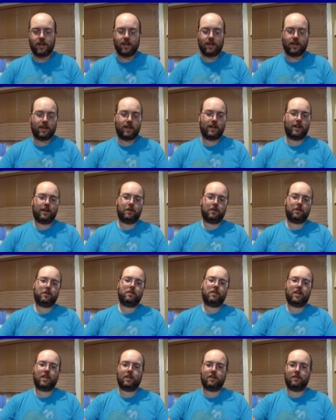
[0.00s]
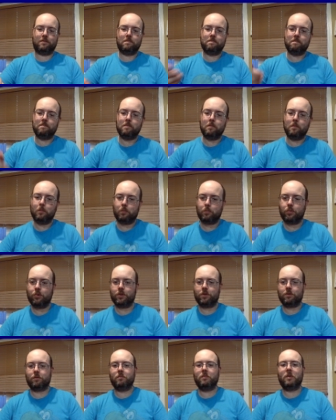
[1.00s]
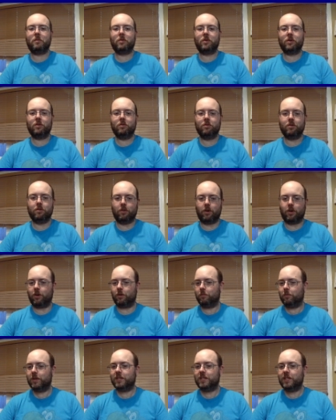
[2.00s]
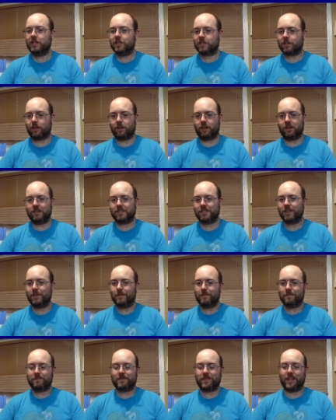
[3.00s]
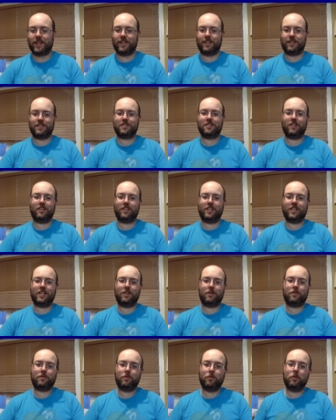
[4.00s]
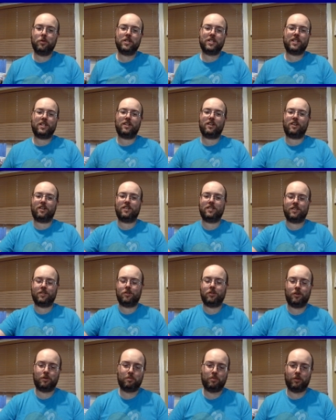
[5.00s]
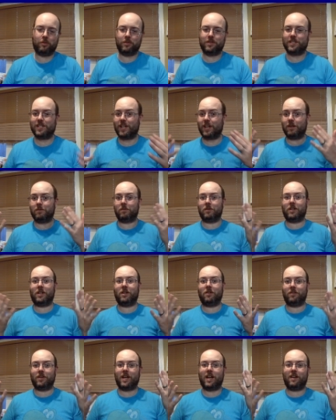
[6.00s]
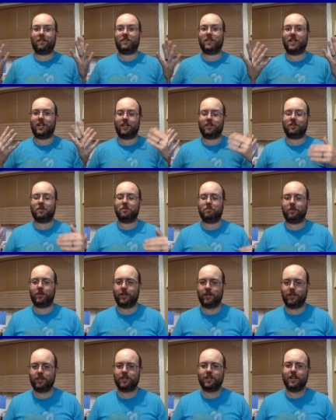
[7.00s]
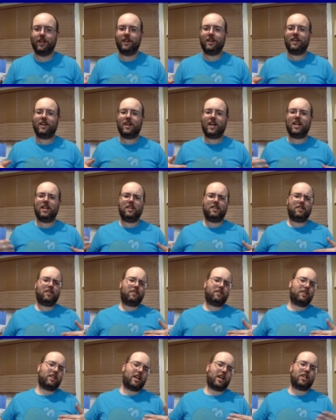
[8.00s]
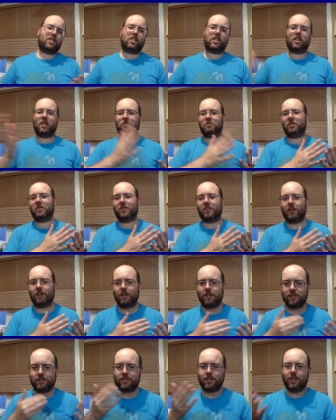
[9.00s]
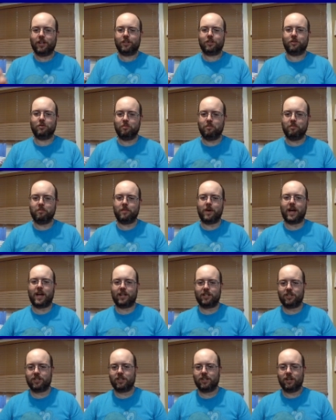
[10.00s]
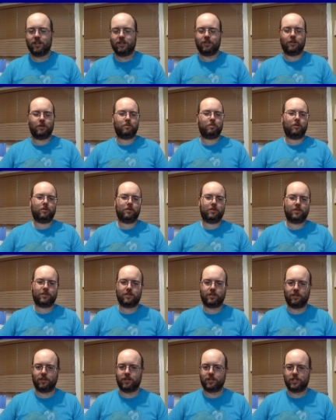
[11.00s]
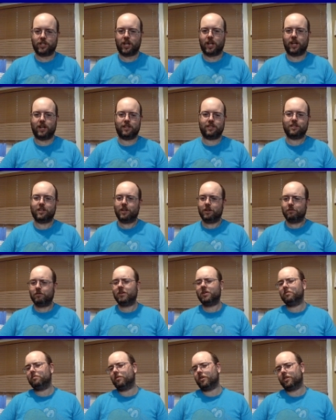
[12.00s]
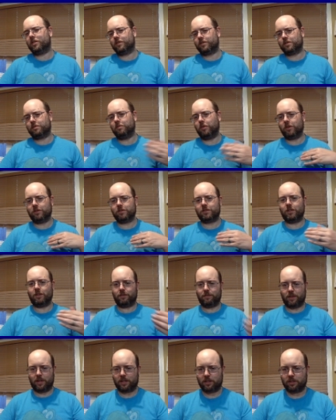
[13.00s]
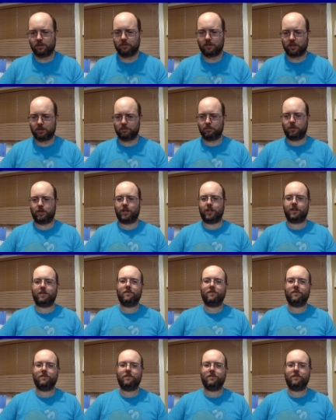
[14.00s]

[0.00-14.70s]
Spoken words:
You can put Remember Who You Are with these cards, and suddenly you're forcing cards into your opponent's hand where they don't have the ink to play it, and you're catching up on cards to match your opponent's large hands with a bunch of small stuff that you can play.